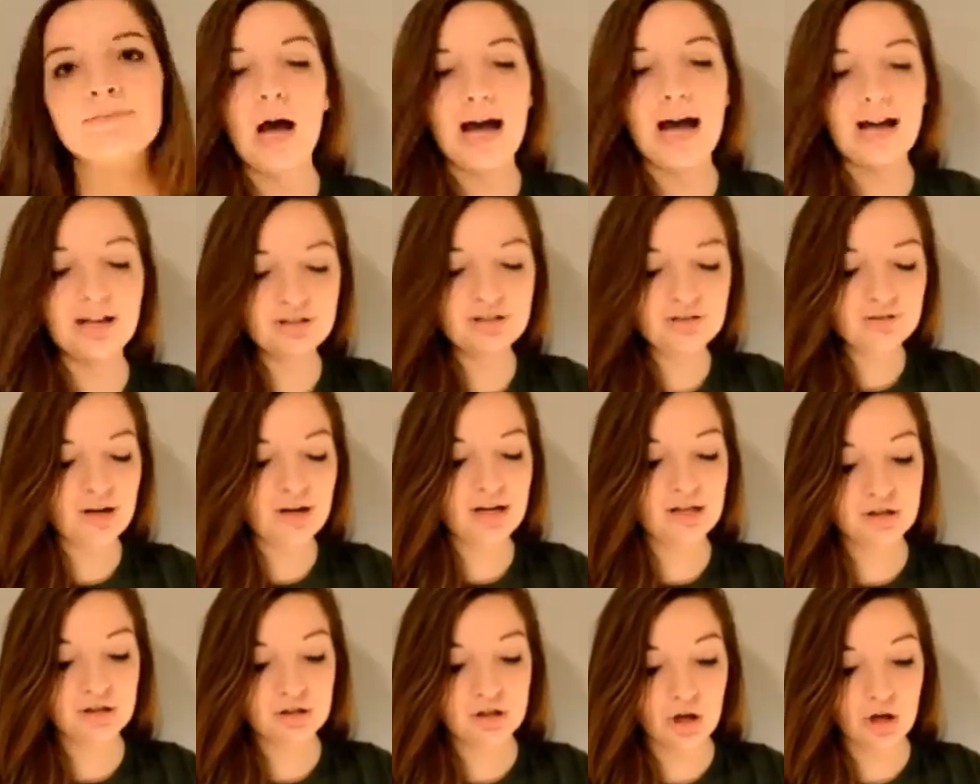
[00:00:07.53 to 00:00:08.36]
As you
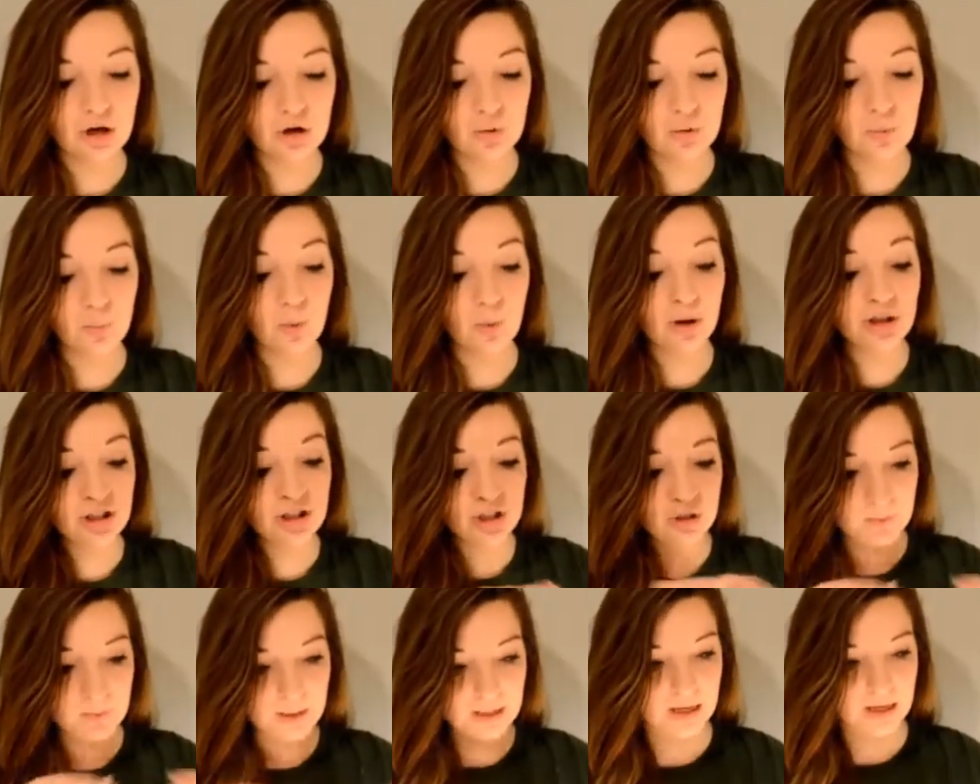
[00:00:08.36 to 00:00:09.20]
guys know, once
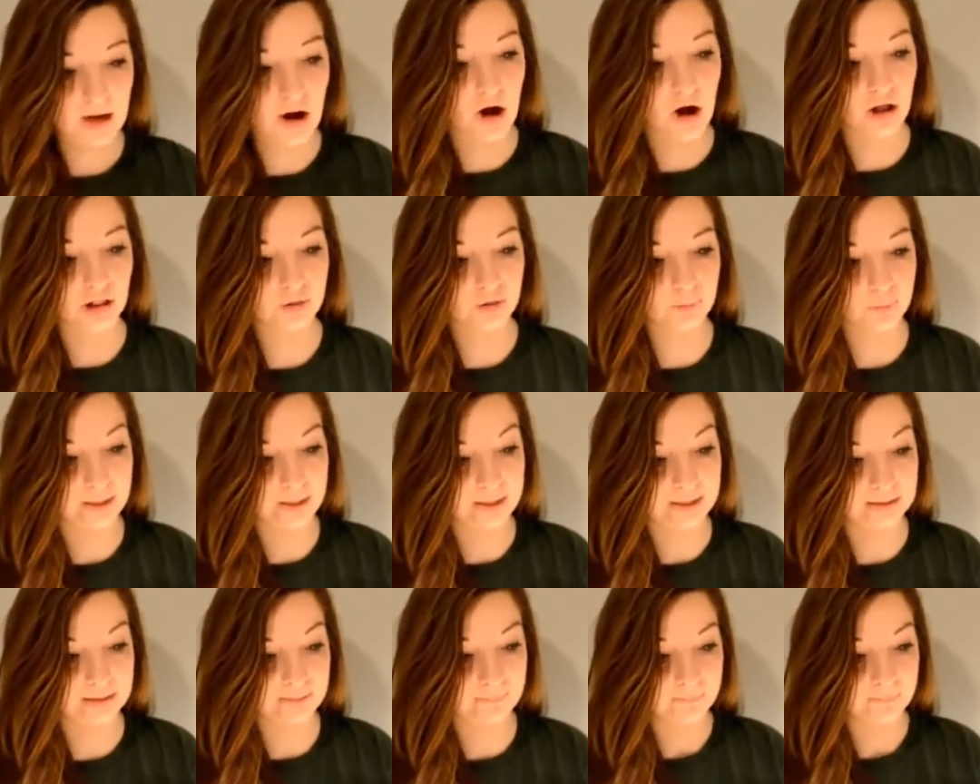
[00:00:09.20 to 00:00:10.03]
you hit
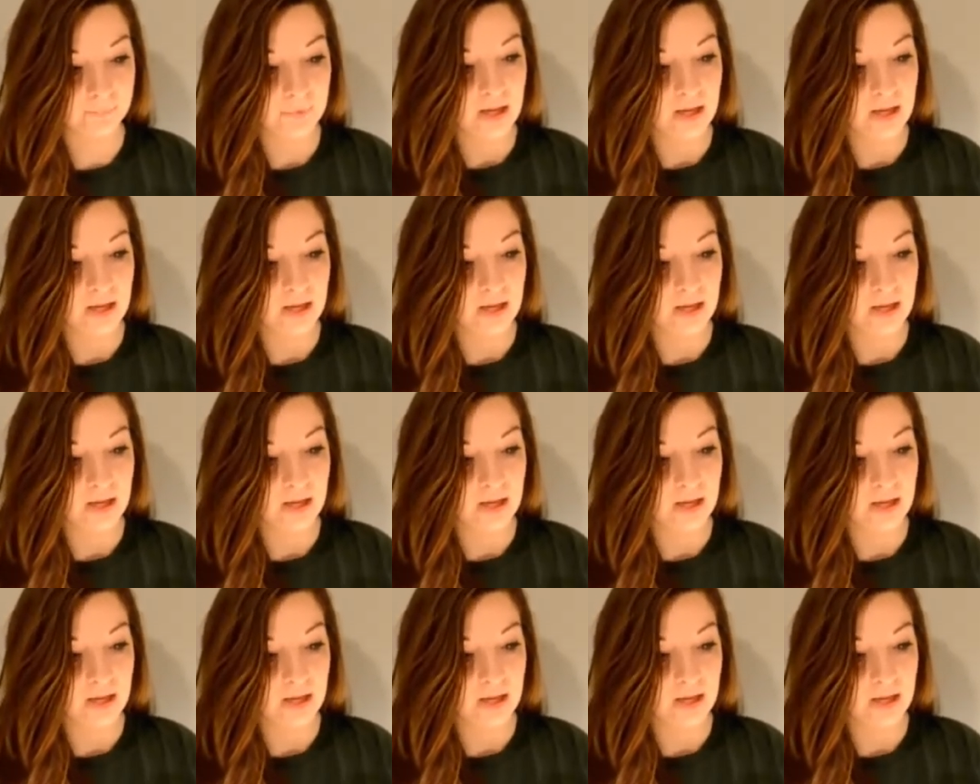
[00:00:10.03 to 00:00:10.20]
Halloween,